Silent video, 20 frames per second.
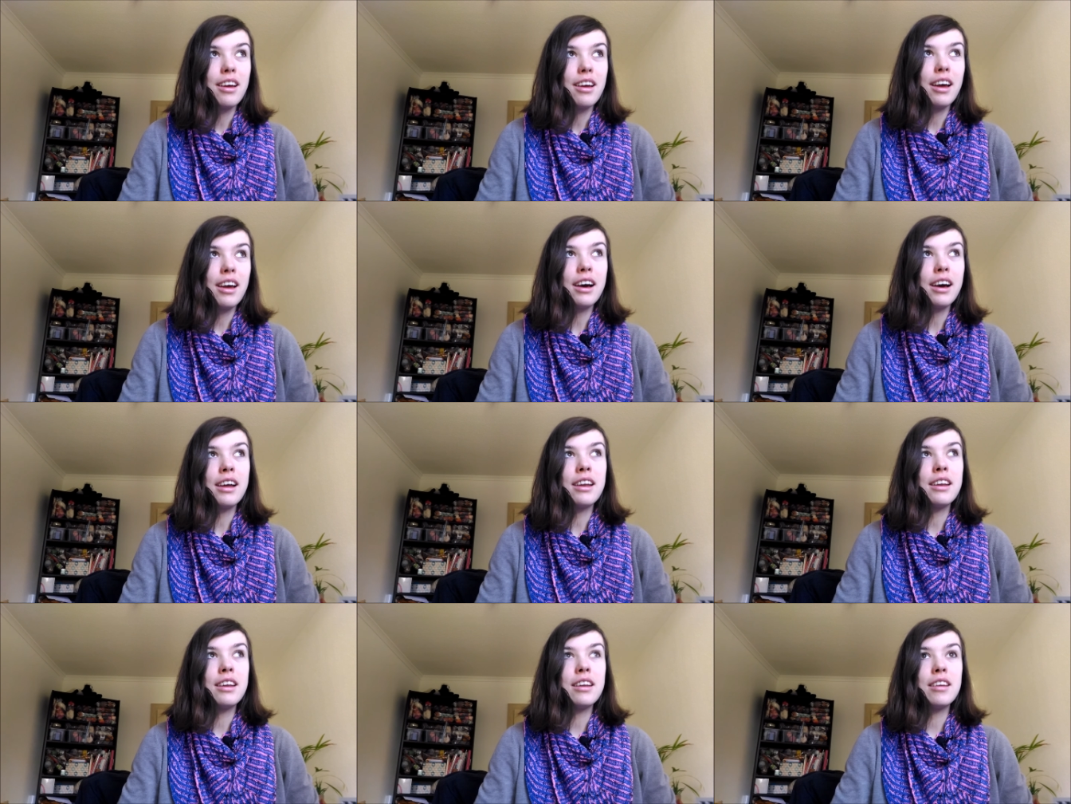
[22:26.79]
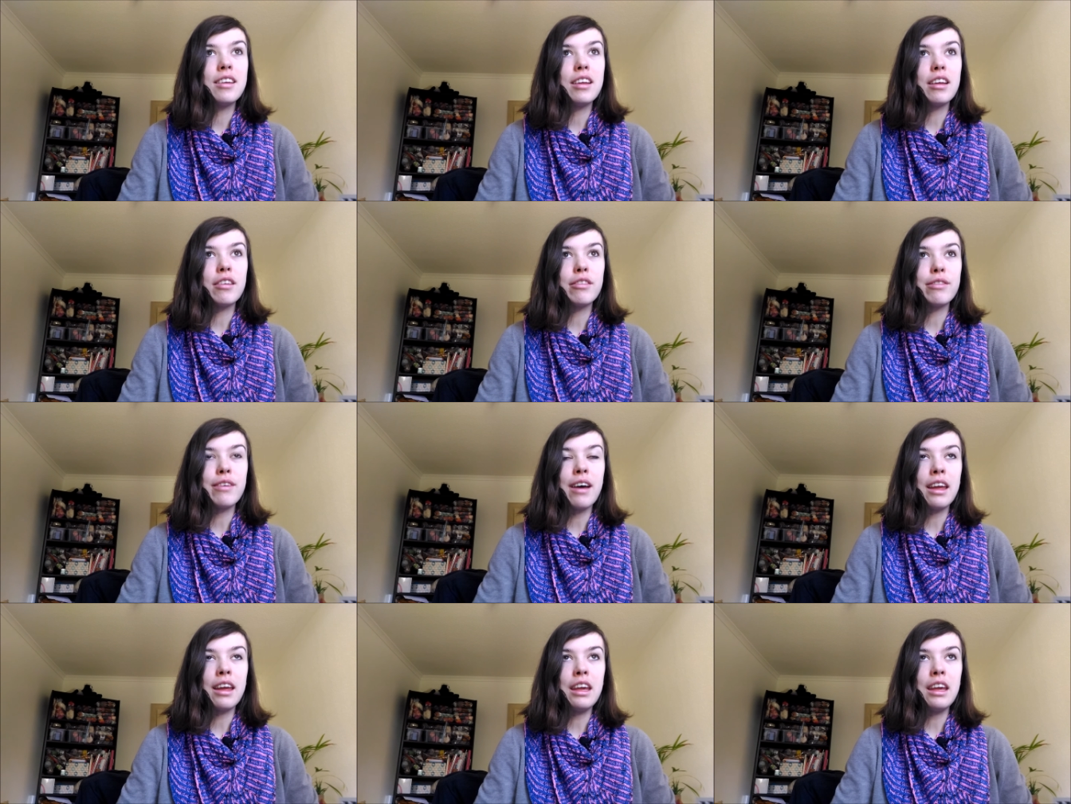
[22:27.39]
And if
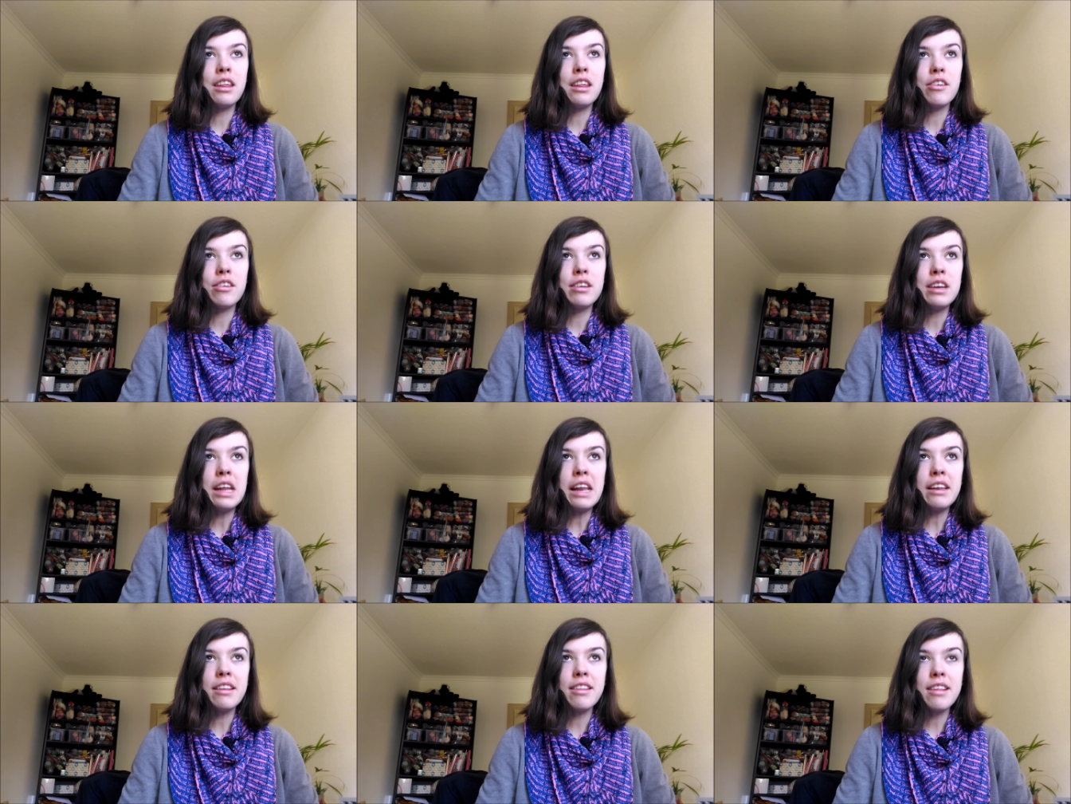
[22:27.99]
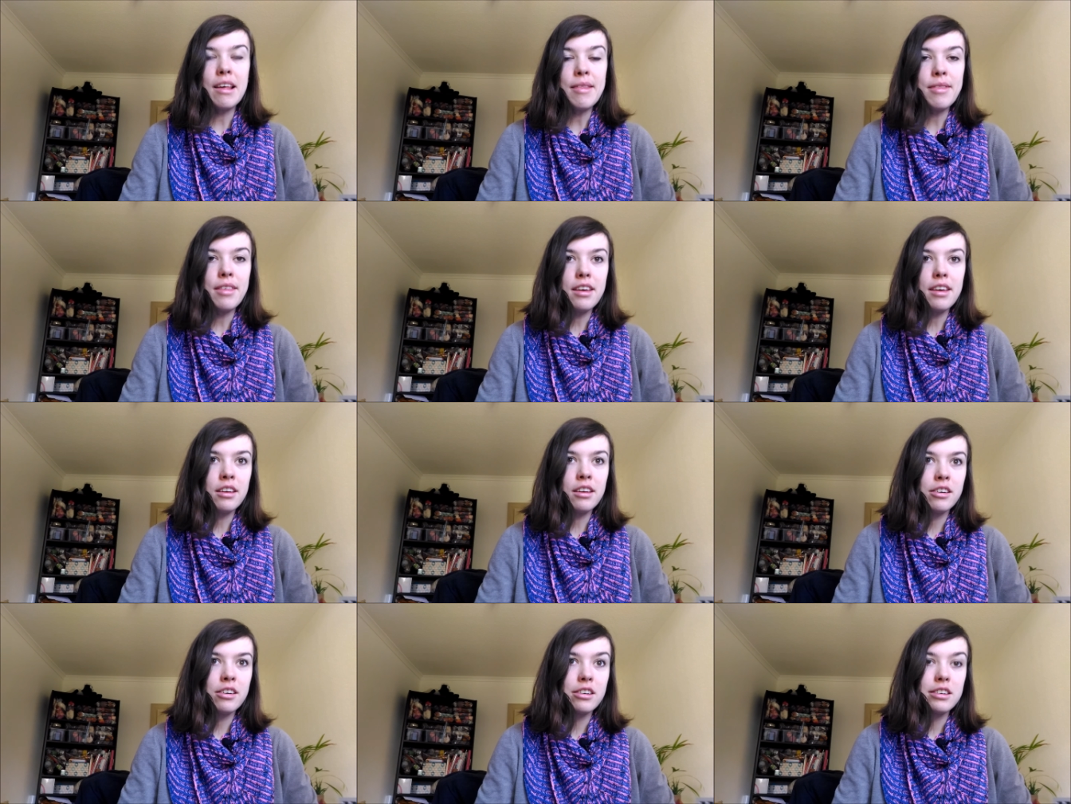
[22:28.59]
I either knit
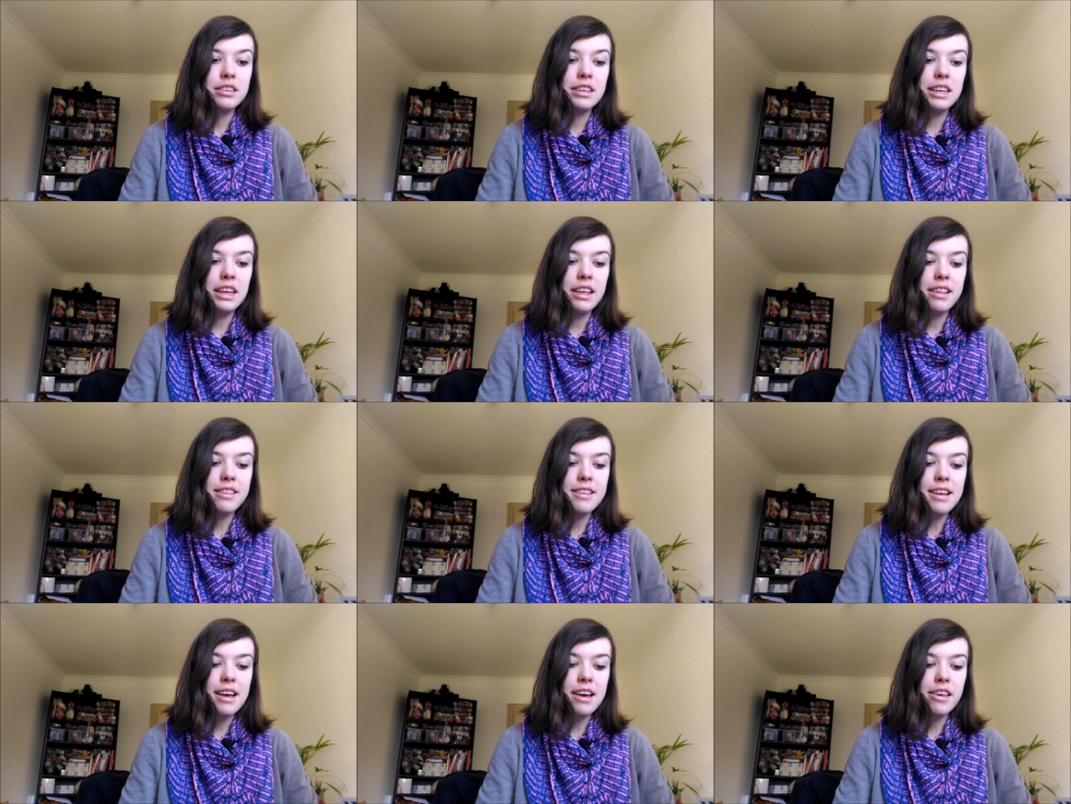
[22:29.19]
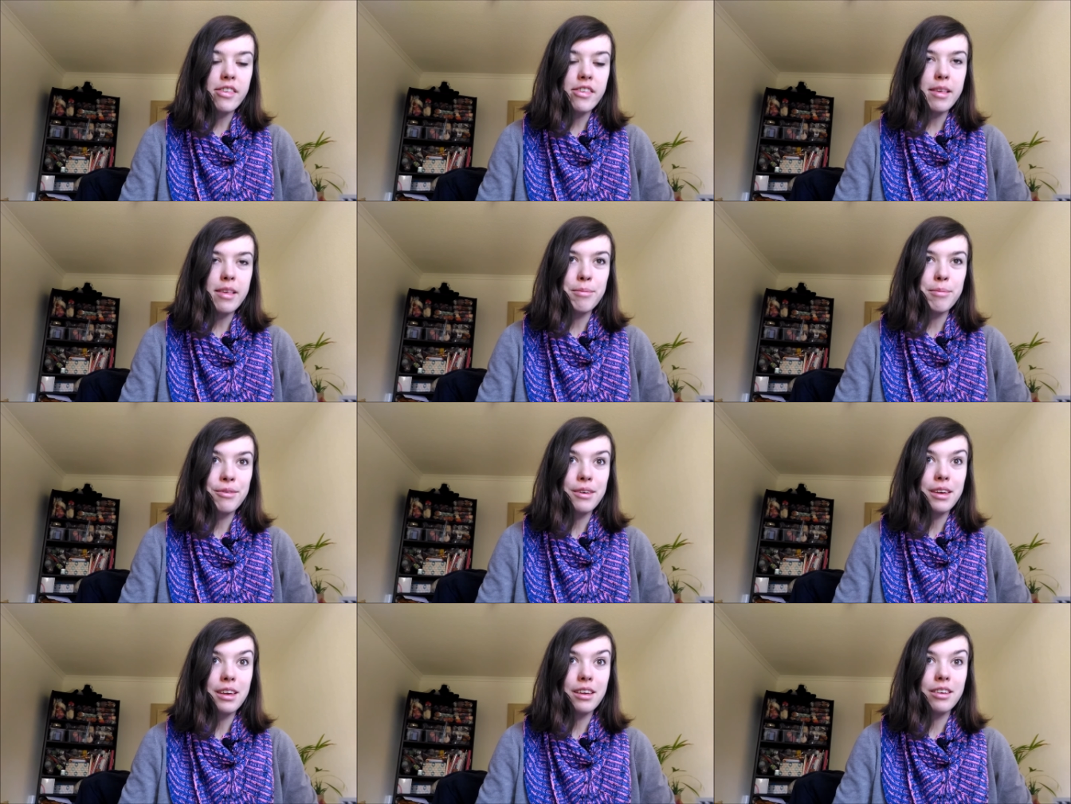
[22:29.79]
something or destash
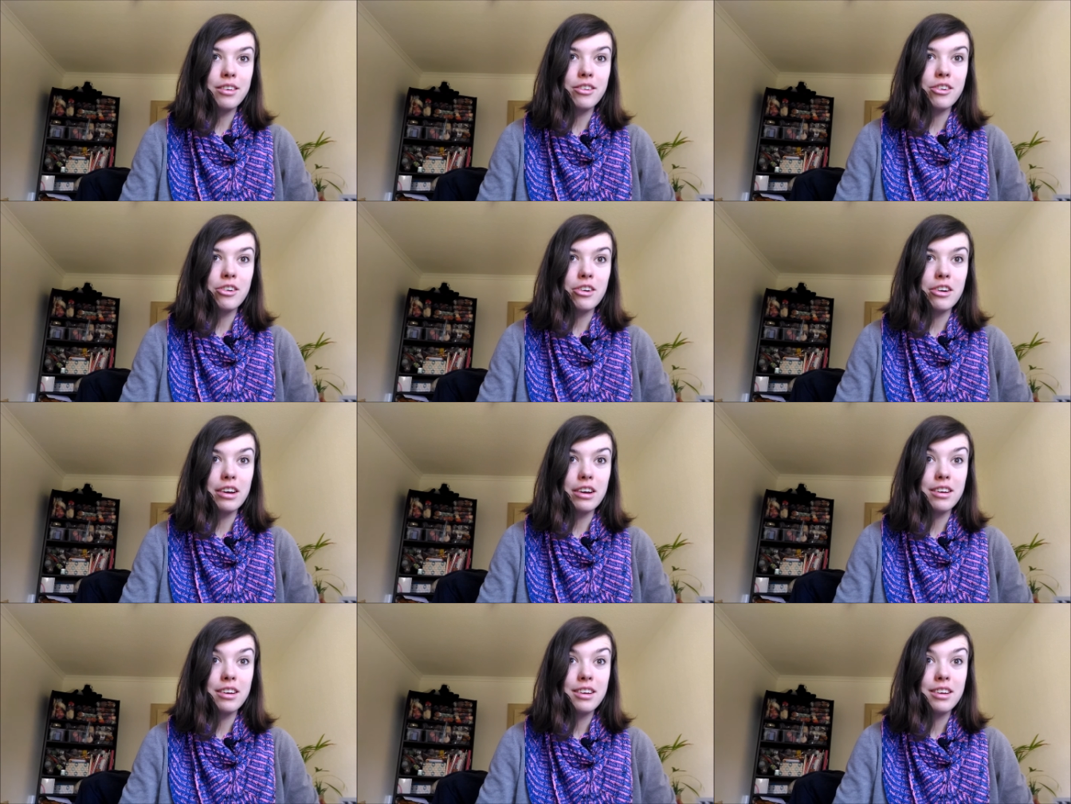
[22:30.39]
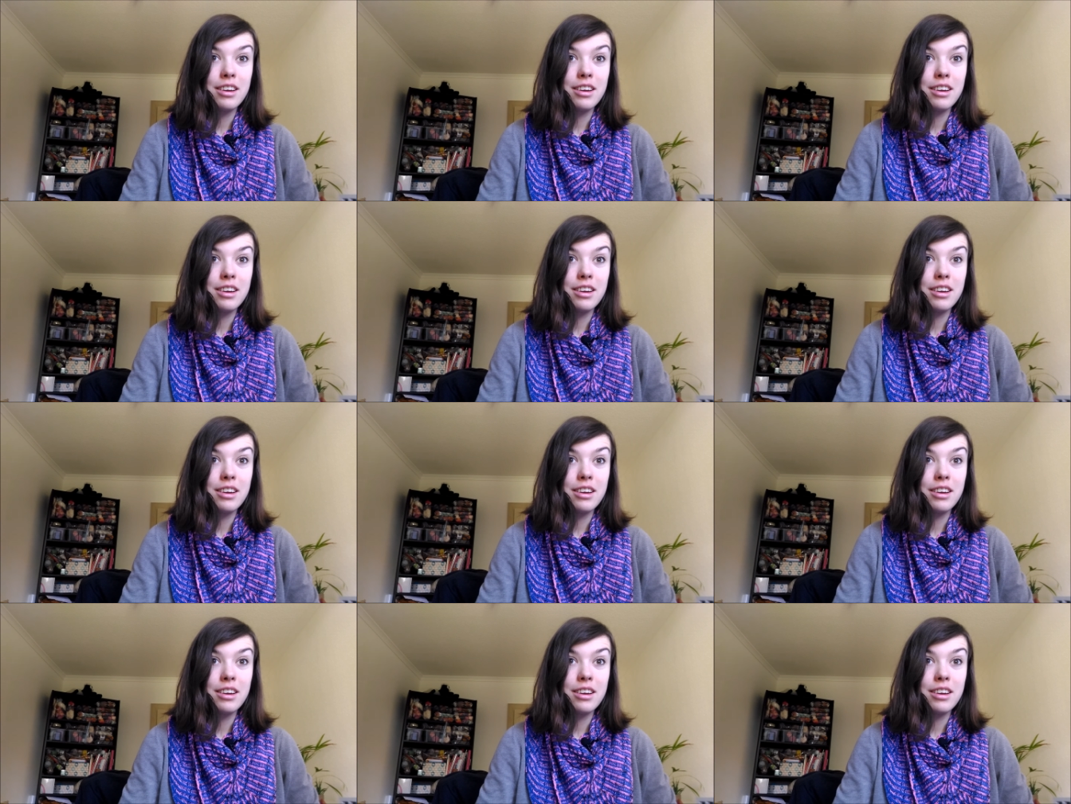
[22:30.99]
something or